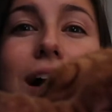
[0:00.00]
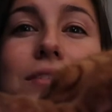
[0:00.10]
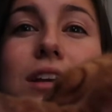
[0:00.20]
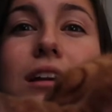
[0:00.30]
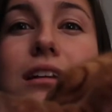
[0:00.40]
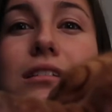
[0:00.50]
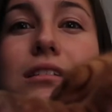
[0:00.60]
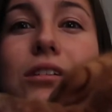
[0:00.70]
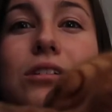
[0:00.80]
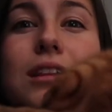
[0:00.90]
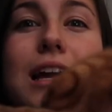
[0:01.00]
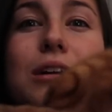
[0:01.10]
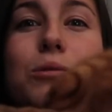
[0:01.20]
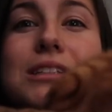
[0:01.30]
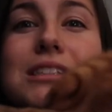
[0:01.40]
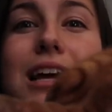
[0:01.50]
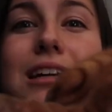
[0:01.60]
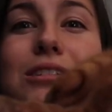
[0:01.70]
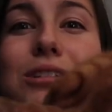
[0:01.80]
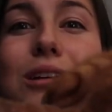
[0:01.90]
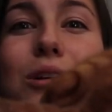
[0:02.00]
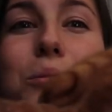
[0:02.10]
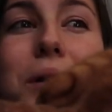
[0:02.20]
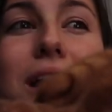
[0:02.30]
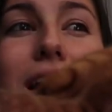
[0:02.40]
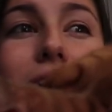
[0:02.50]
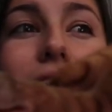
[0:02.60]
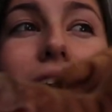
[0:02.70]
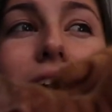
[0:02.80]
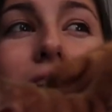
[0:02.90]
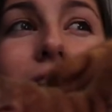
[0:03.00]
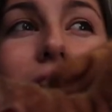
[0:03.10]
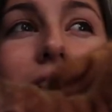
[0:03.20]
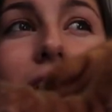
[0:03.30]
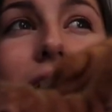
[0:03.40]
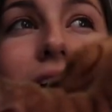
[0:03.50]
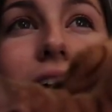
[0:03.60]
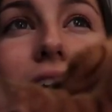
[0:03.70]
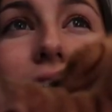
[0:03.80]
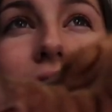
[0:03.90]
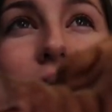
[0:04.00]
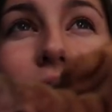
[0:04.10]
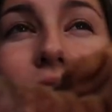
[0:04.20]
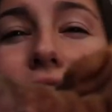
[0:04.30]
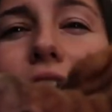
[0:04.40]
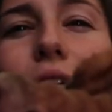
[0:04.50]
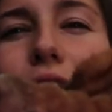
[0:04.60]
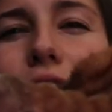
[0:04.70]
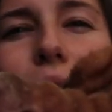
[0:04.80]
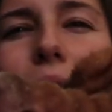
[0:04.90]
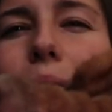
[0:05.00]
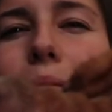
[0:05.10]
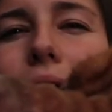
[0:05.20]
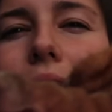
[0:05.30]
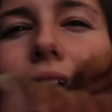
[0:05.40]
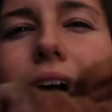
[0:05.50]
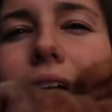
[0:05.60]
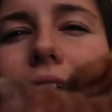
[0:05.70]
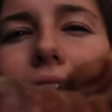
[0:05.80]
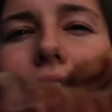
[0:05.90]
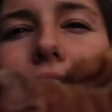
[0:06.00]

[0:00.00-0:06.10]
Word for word: five seconds or like one second to you, but like, you know, you know, you know what I mean. Uh, yeah,